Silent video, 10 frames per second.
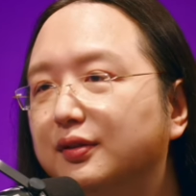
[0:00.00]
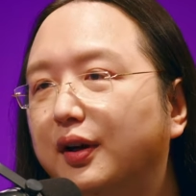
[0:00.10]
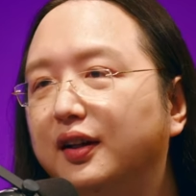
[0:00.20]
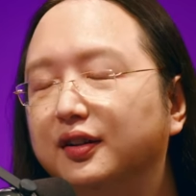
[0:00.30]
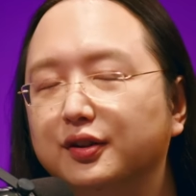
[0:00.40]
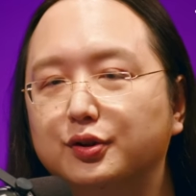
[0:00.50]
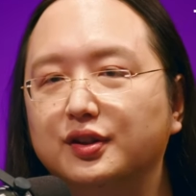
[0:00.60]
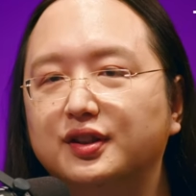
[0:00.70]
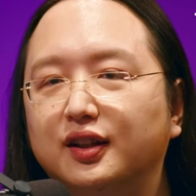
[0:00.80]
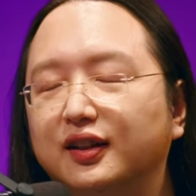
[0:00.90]
right? Not yeah.
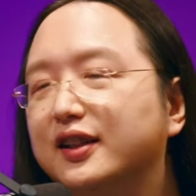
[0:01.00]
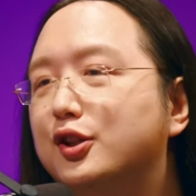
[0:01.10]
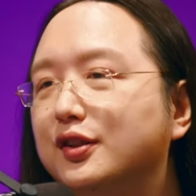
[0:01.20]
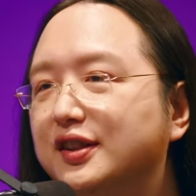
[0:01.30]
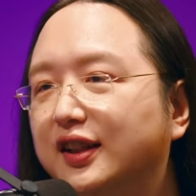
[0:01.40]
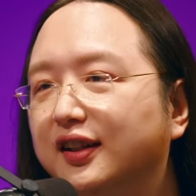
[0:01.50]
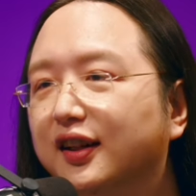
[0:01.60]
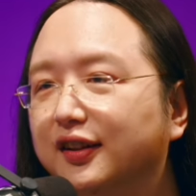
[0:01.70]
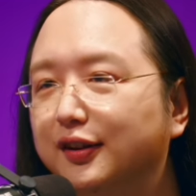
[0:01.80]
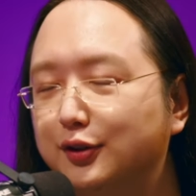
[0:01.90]
just uh, literacy,
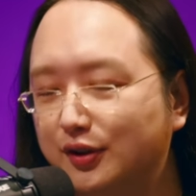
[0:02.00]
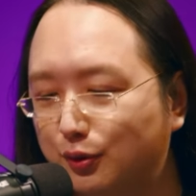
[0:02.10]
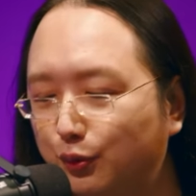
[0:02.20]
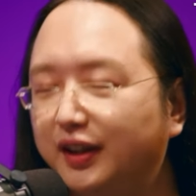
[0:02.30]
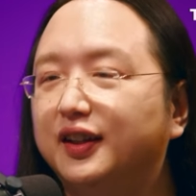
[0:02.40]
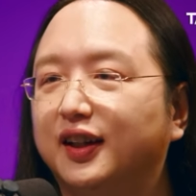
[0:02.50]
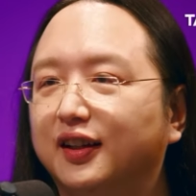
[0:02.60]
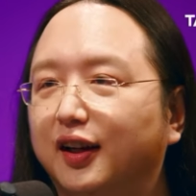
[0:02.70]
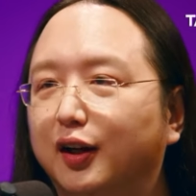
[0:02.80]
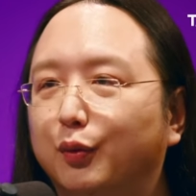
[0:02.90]
not just
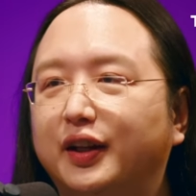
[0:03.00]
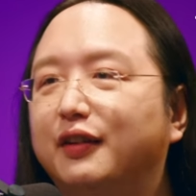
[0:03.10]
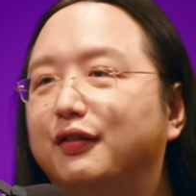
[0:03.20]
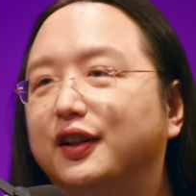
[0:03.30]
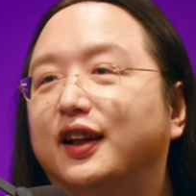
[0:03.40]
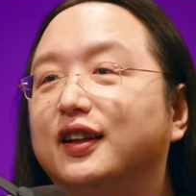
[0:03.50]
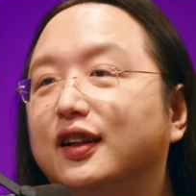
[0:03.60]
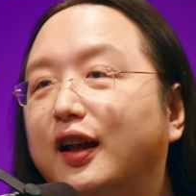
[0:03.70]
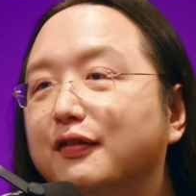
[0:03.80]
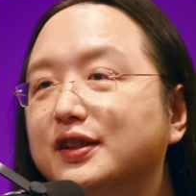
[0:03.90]
reading uh, whatever the
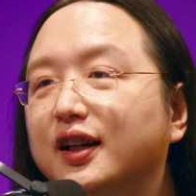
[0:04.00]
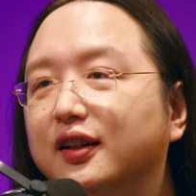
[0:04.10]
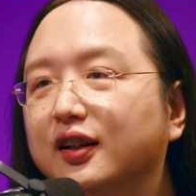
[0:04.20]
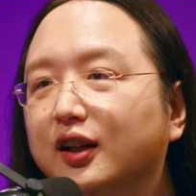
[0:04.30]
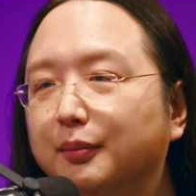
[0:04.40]
candidate have said, yeah.